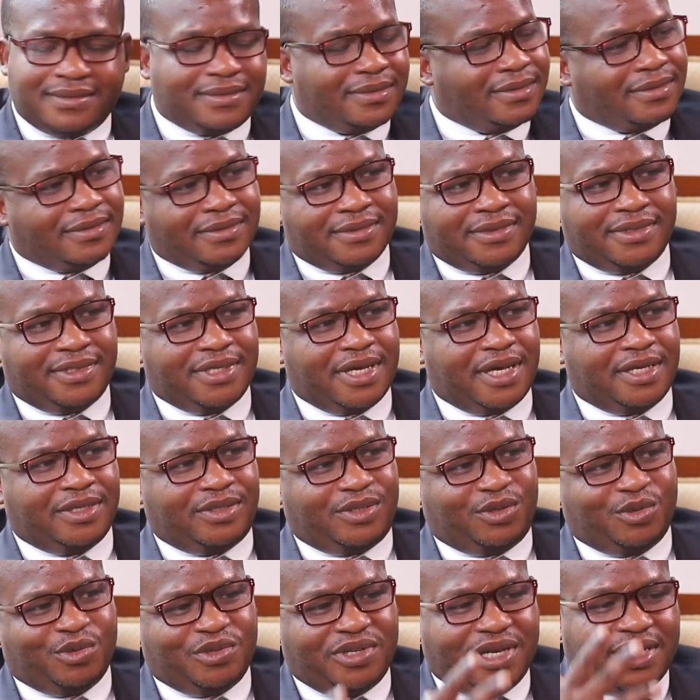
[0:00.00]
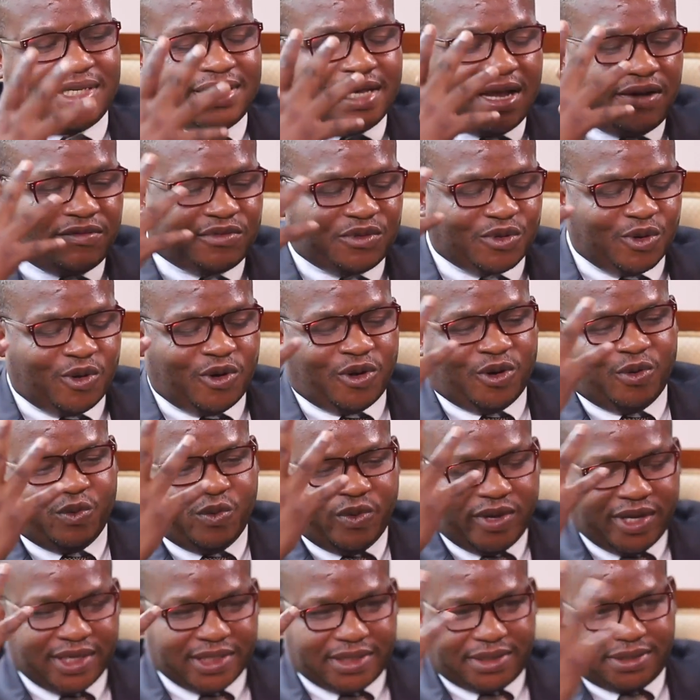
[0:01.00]
You just have to
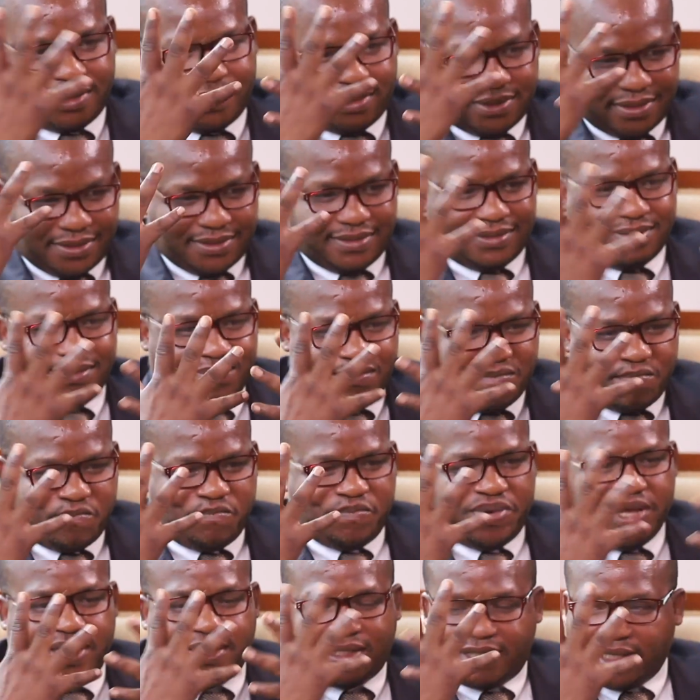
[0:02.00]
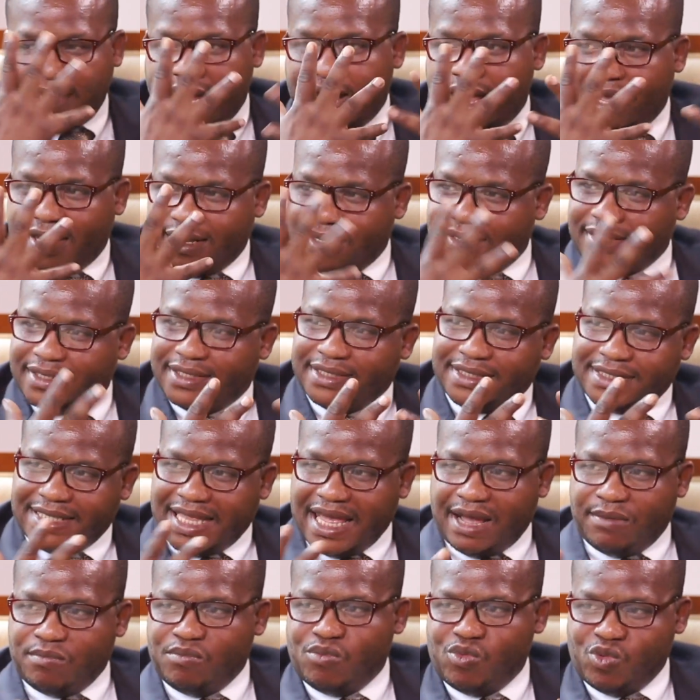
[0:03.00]
always picture
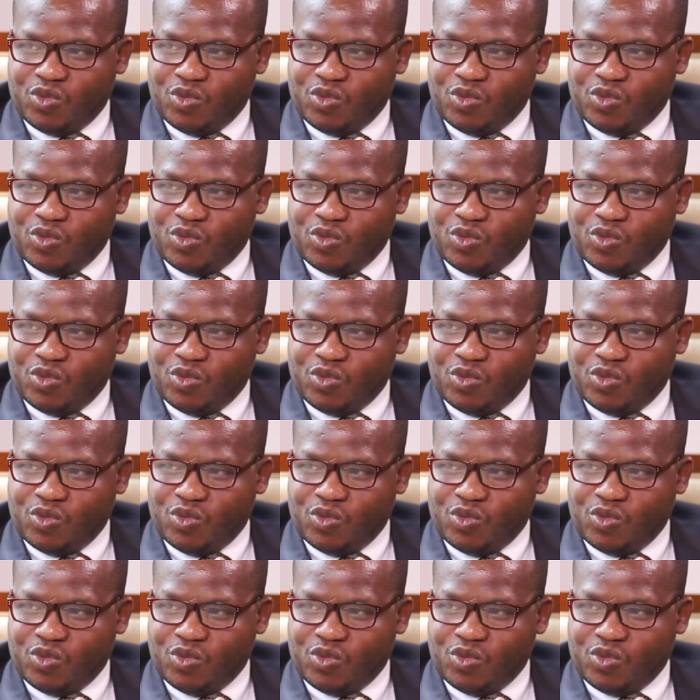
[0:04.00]
that